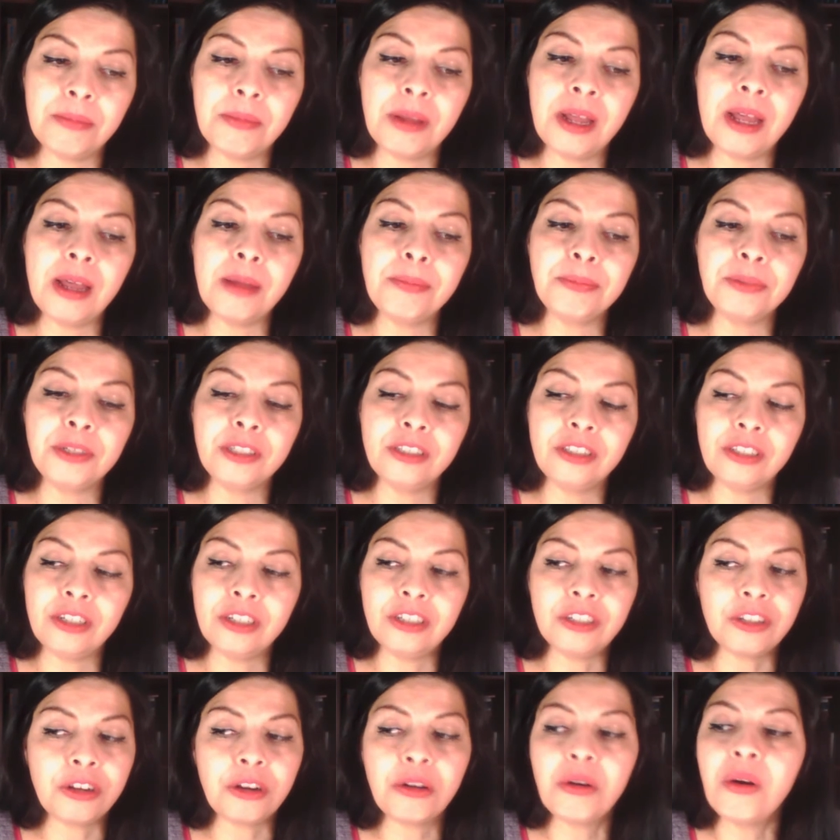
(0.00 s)
up. You
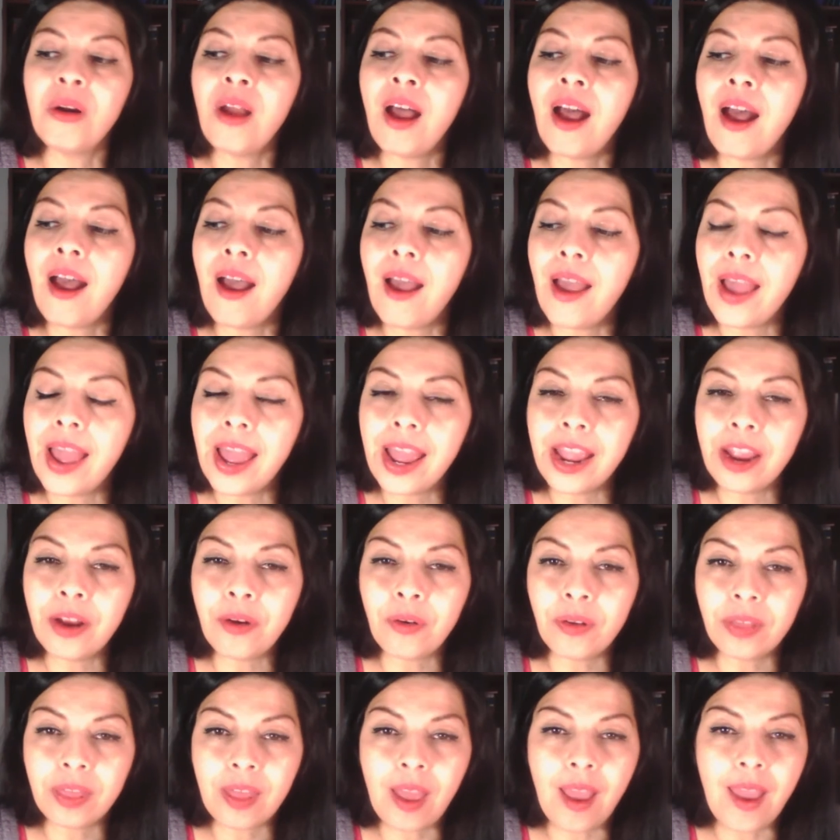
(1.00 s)
start to cry,
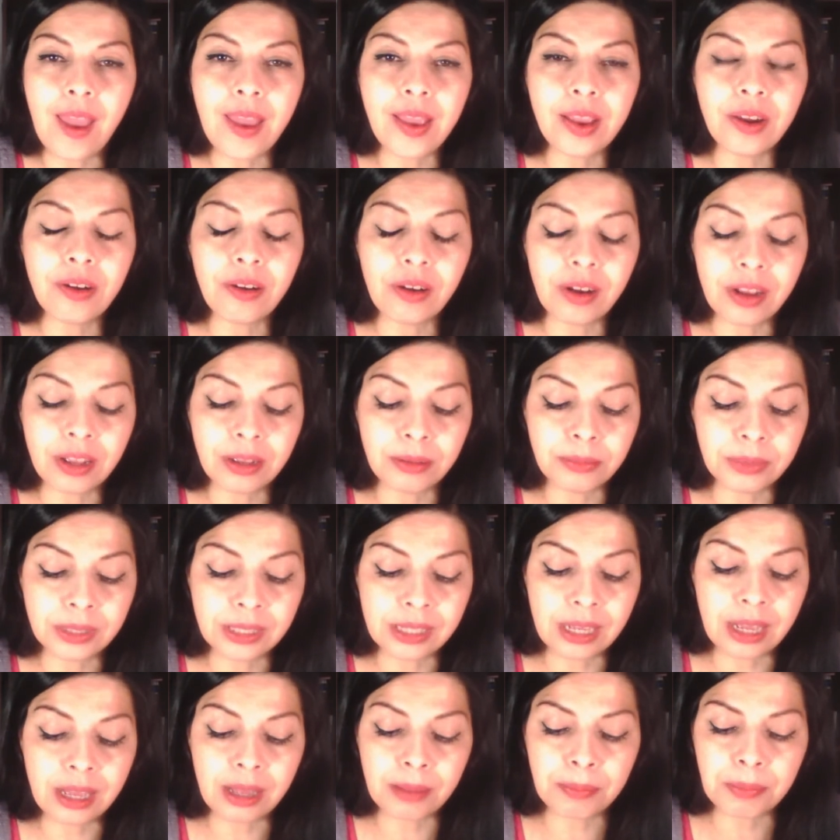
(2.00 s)
or the anger comes
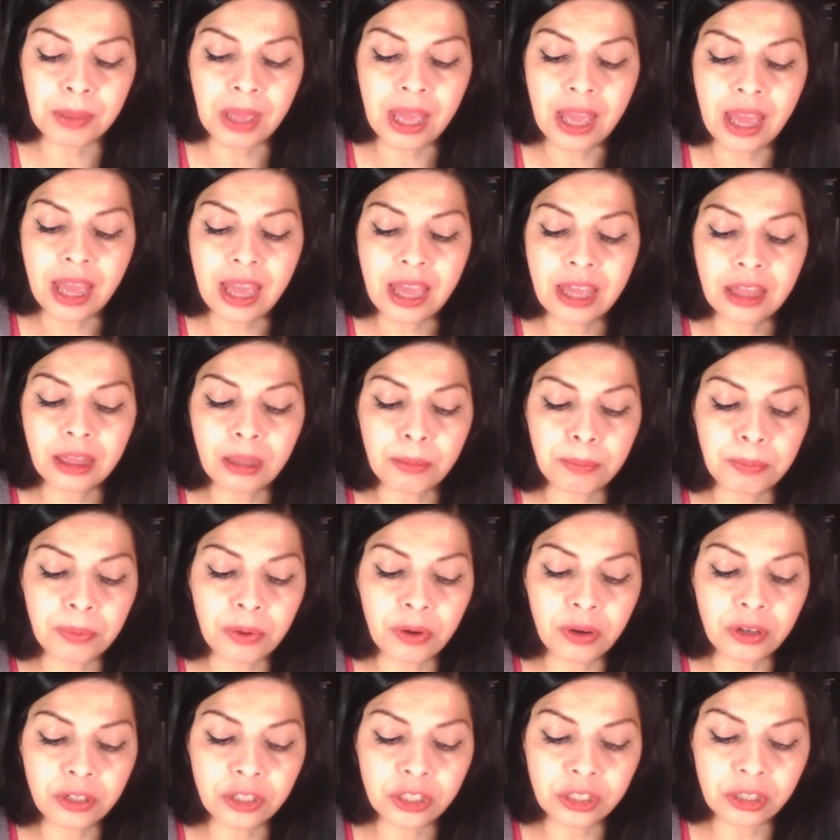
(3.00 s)
up, the
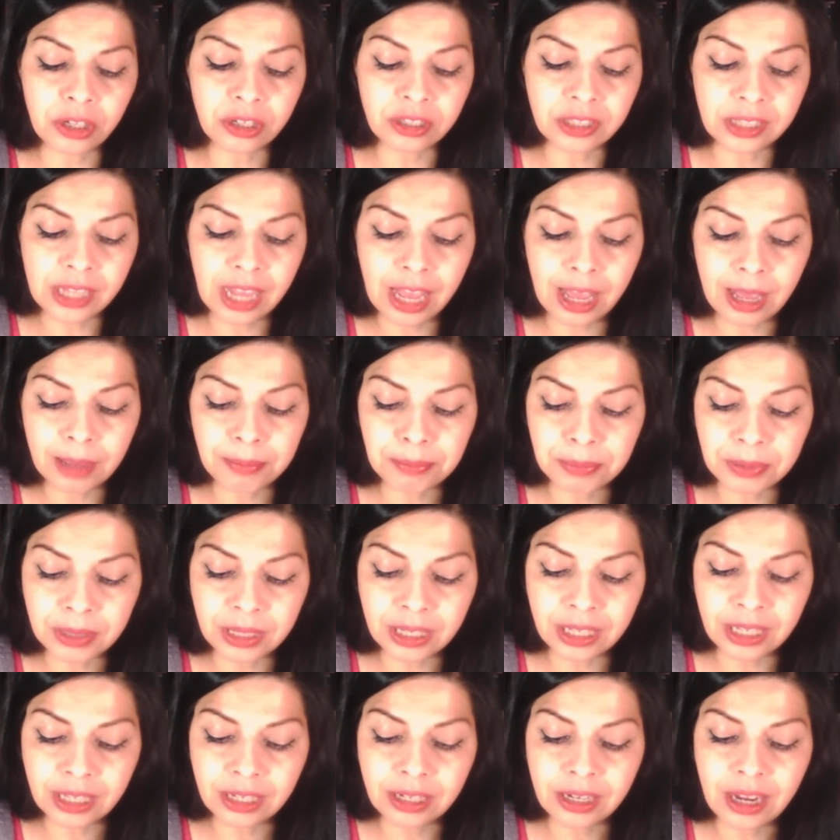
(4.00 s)
purge starts
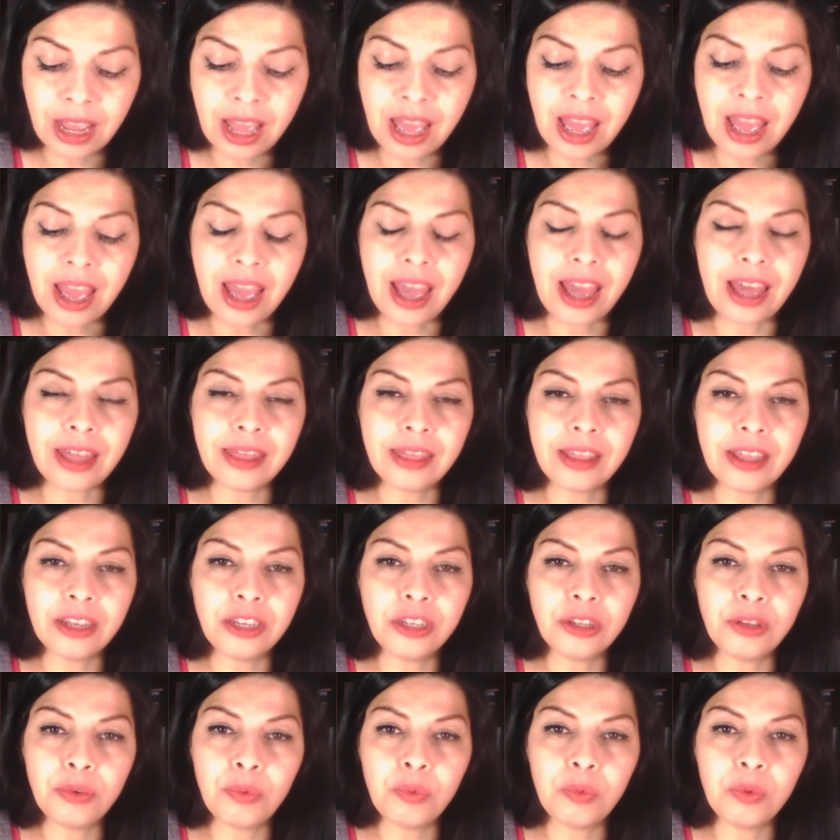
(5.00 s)
happening, and then
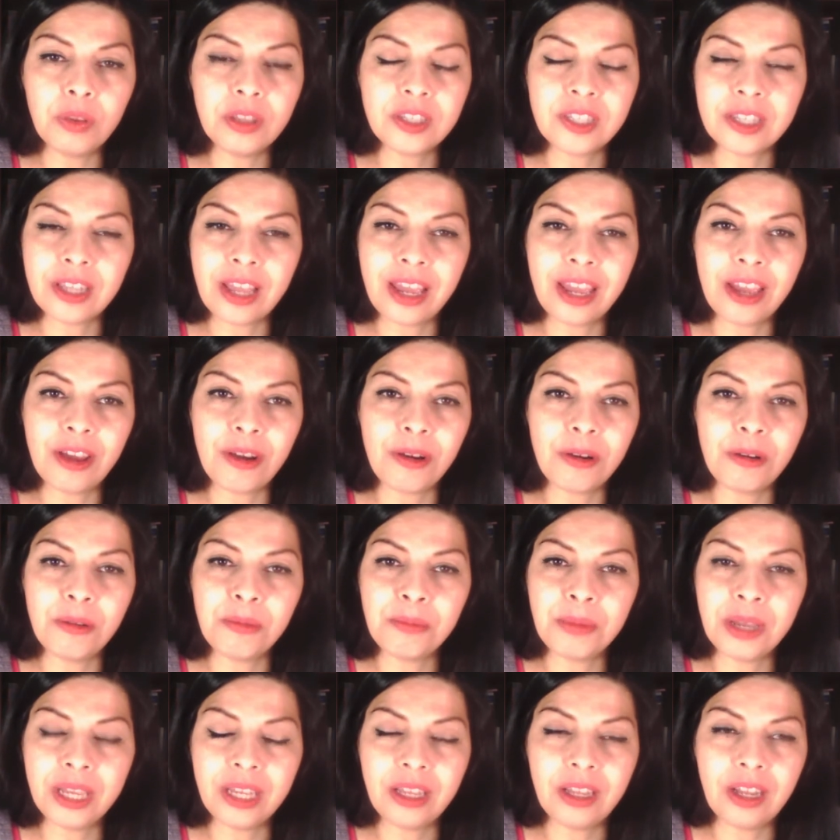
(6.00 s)
you say, oh
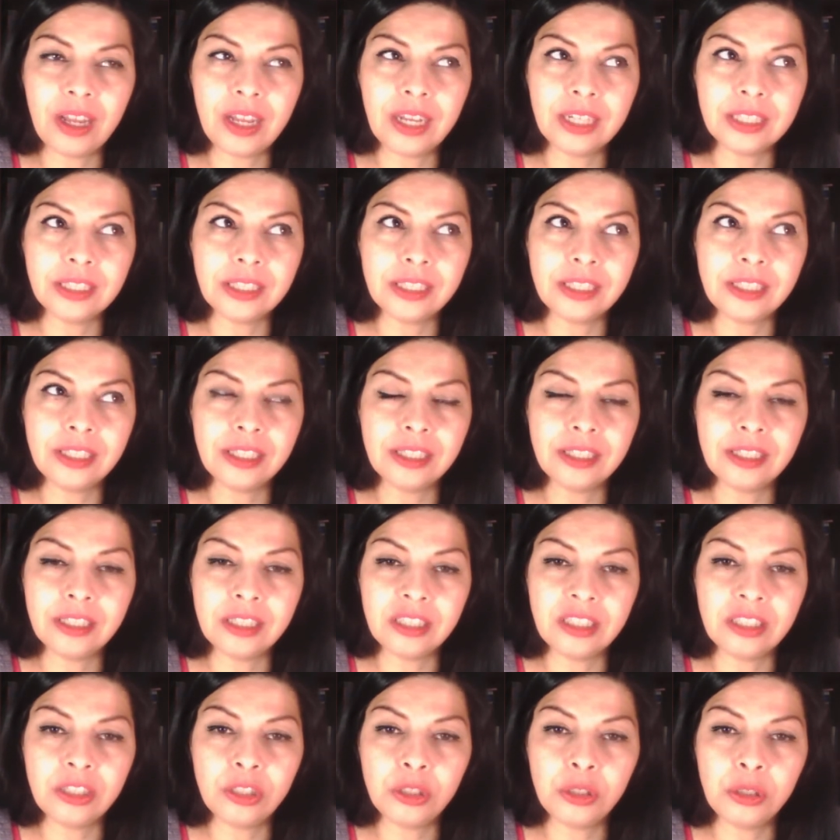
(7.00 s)
my gosh, this just
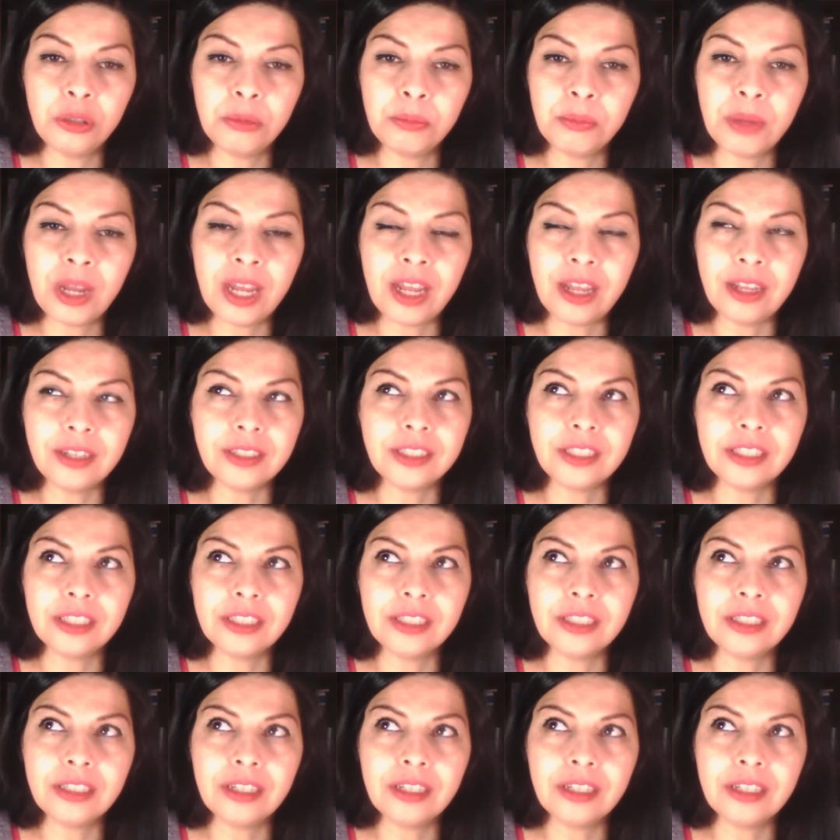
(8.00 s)
is too much.